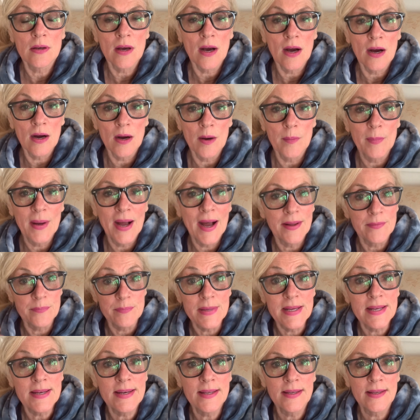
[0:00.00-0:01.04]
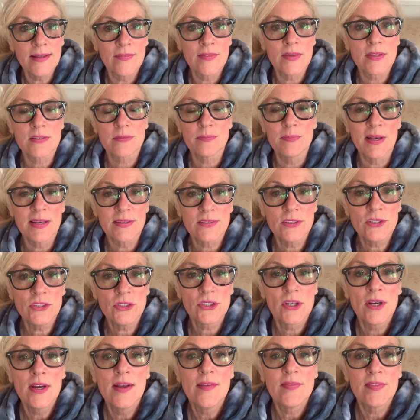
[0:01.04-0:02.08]
had meaning in this message
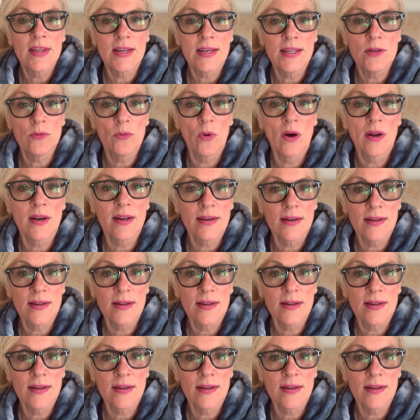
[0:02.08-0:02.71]
that he wanted